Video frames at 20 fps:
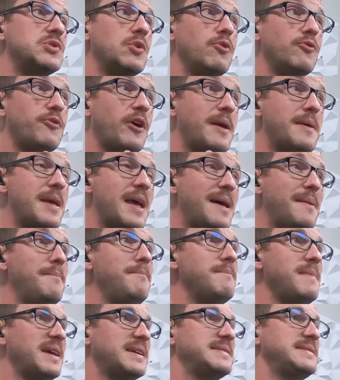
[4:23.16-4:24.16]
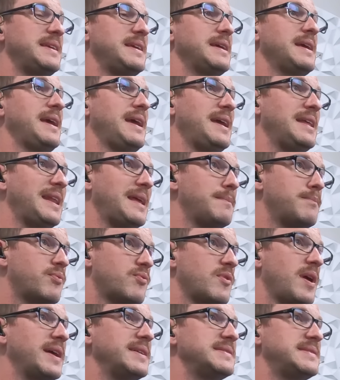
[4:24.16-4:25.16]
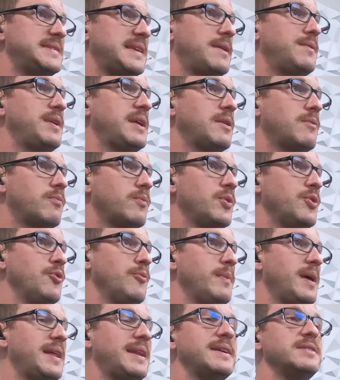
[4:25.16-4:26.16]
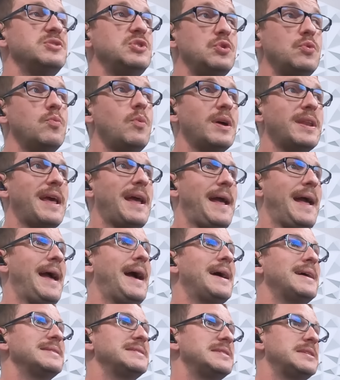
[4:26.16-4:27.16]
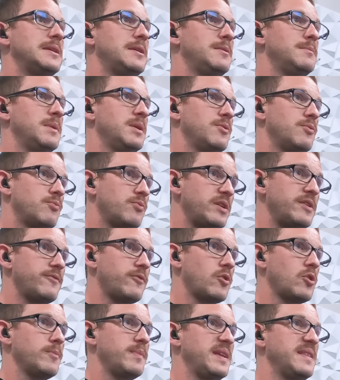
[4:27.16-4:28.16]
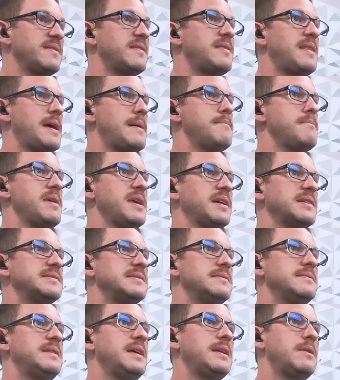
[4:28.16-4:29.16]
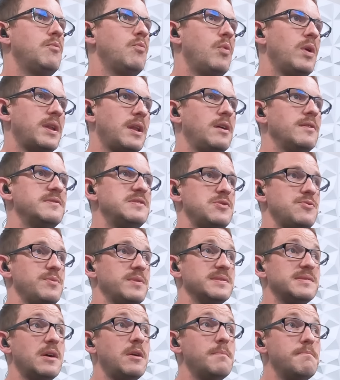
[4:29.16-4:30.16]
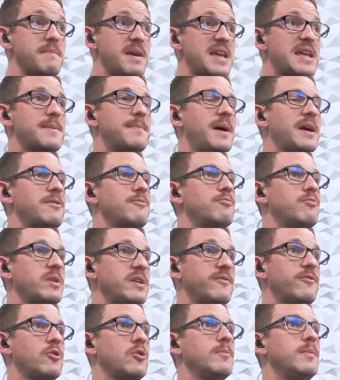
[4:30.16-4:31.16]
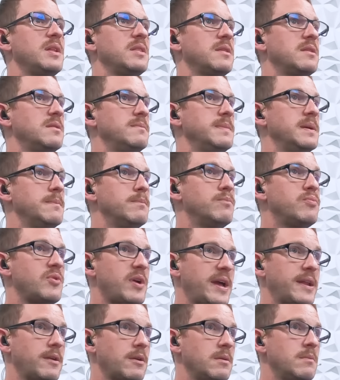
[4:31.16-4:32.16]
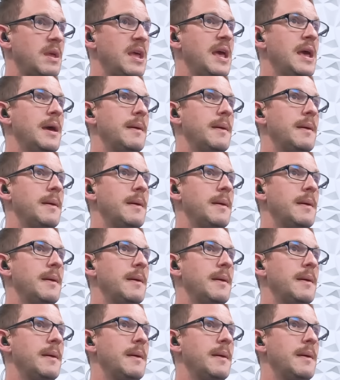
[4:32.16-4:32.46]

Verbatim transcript: So if I am mixing in a bright sounding room and I do want to add some reverb into that mix, then what I'll do is I'll make my reverb a little bit brighter.